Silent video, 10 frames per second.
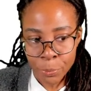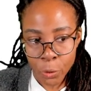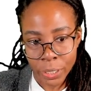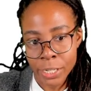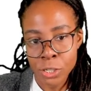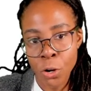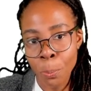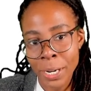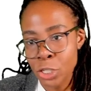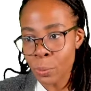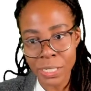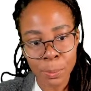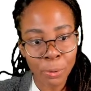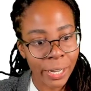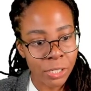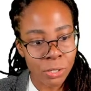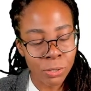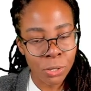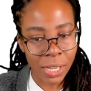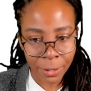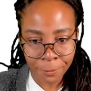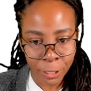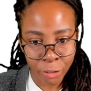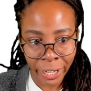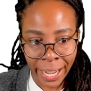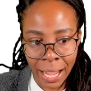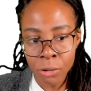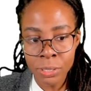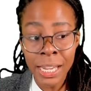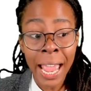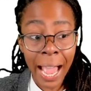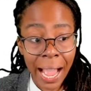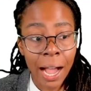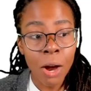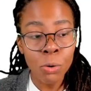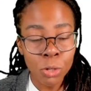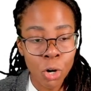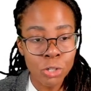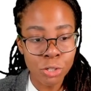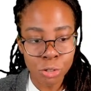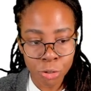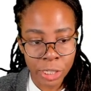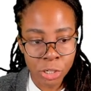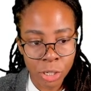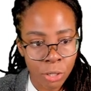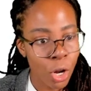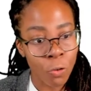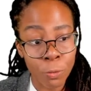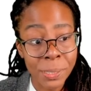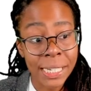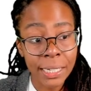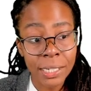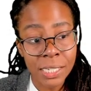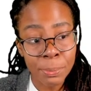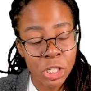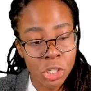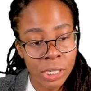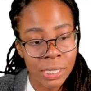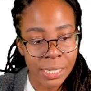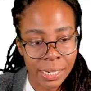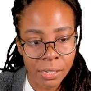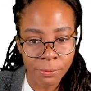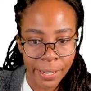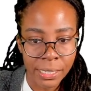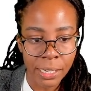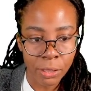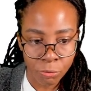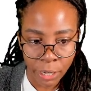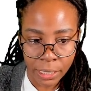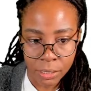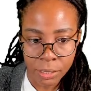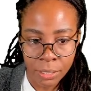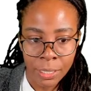Okay, so by doing some practicals and figuring out how the concentration of a particular species is affecting the rate.